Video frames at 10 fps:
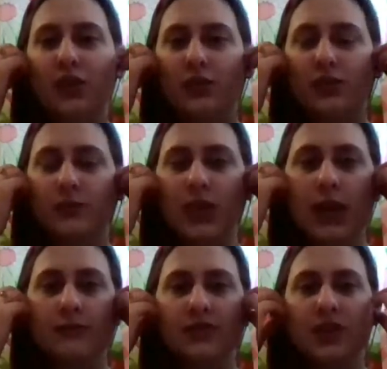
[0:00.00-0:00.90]

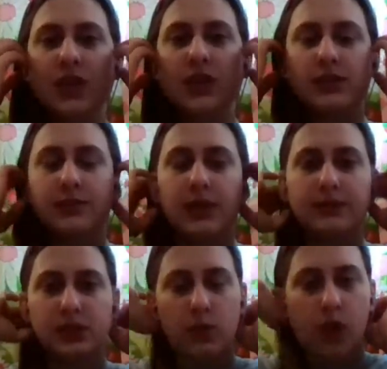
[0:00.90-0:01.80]
Sometimes
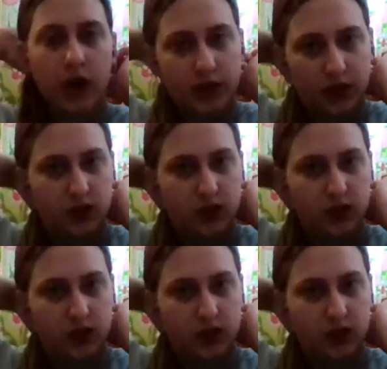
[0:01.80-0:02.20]
you want